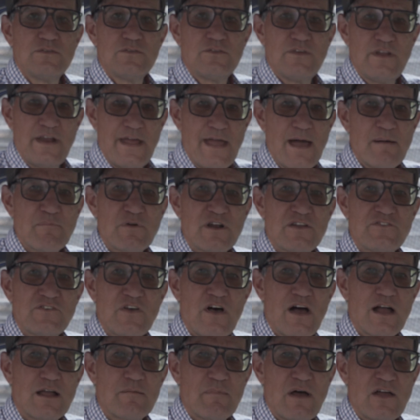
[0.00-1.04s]
Today I'm going to
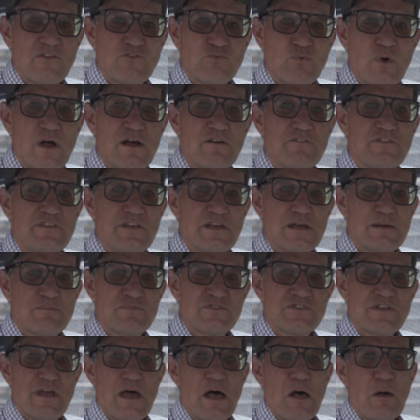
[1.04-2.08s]
talk about 12 tips
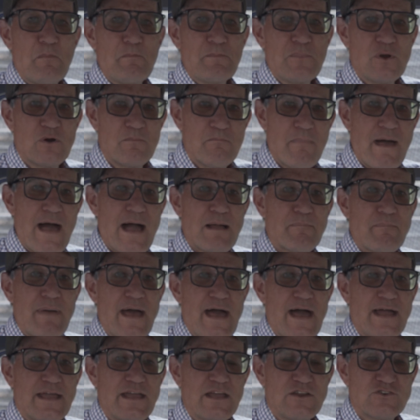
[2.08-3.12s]
to help your
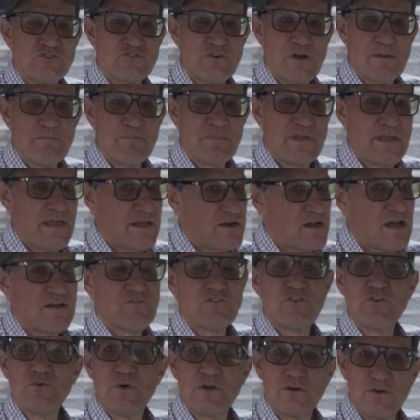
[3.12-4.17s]
backpacking trip get off
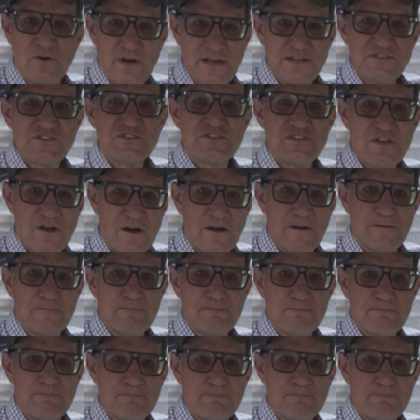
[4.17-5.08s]
to a great start.